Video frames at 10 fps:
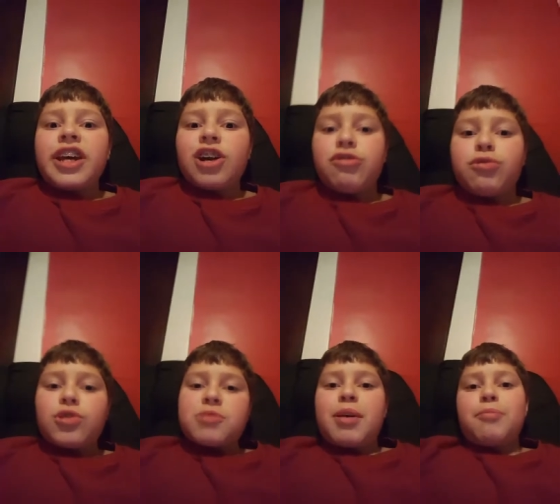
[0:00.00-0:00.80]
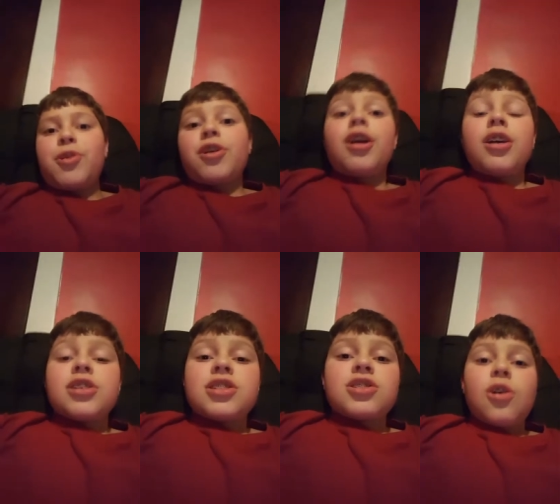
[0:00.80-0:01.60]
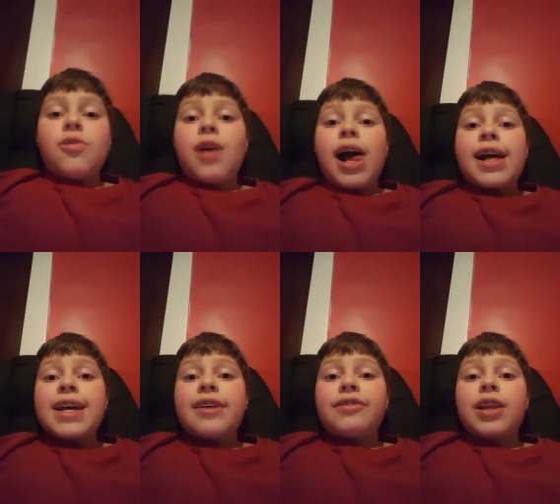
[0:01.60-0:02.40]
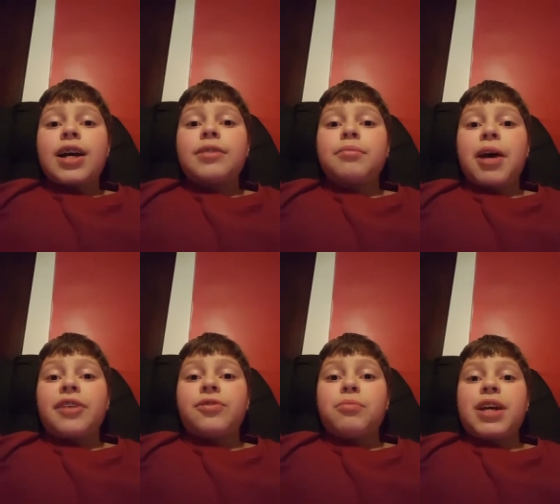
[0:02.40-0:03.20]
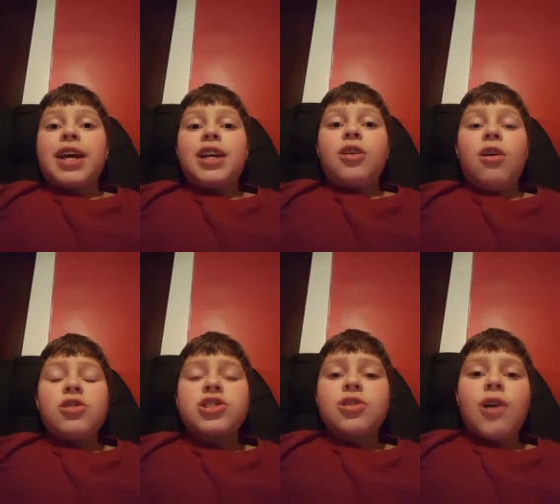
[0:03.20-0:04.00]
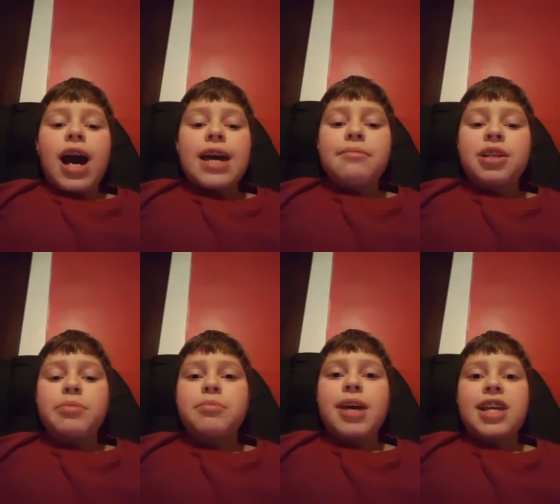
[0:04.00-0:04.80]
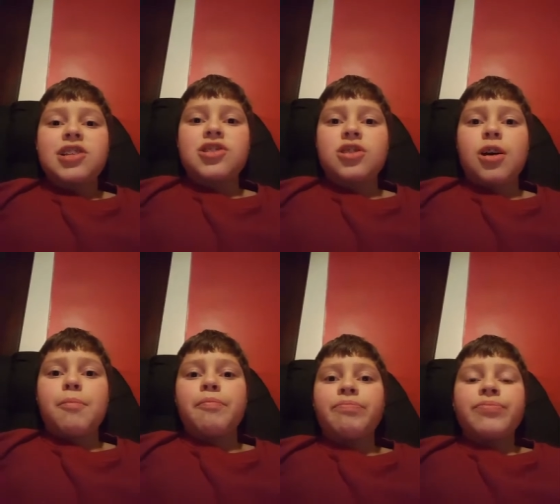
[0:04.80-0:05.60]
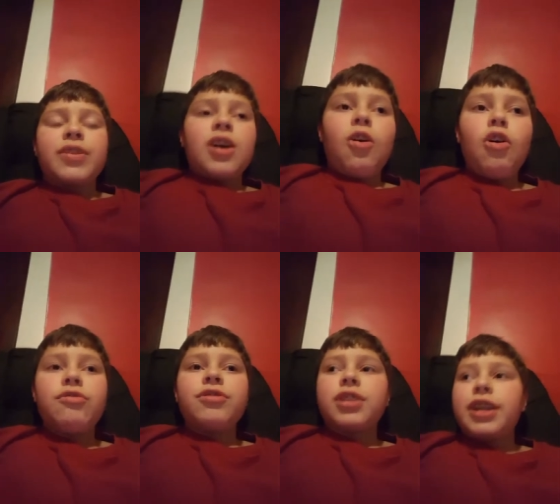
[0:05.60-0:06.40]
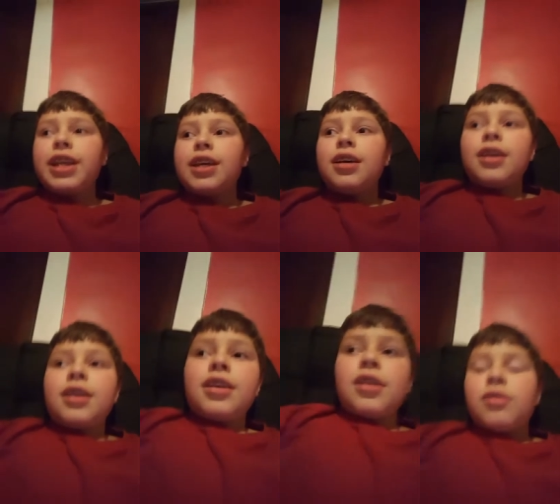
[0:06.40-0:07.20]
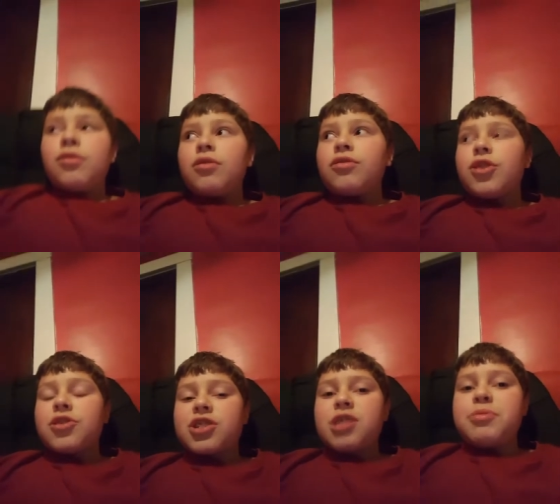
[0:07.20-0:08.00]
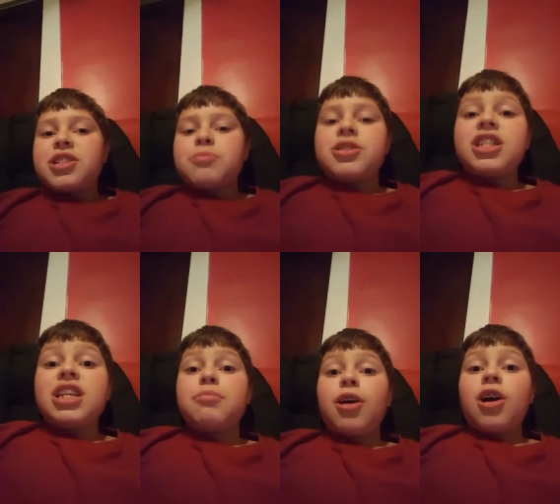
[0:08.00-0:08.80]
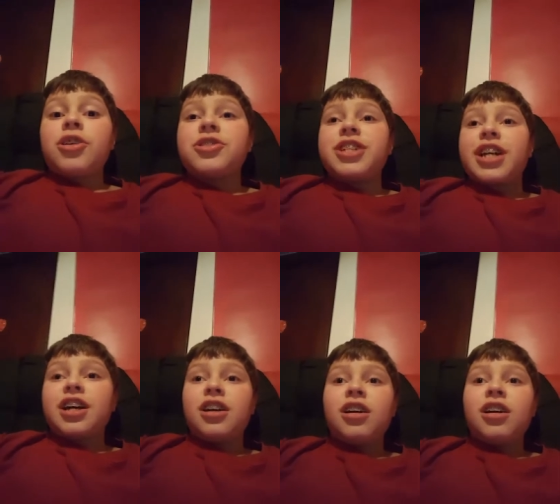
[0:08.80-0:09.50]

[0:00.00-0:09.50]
Air Force member. So I have a lot in mind for me, and also I'm going to be making some. Hopefully, there's going to be some Team Arctic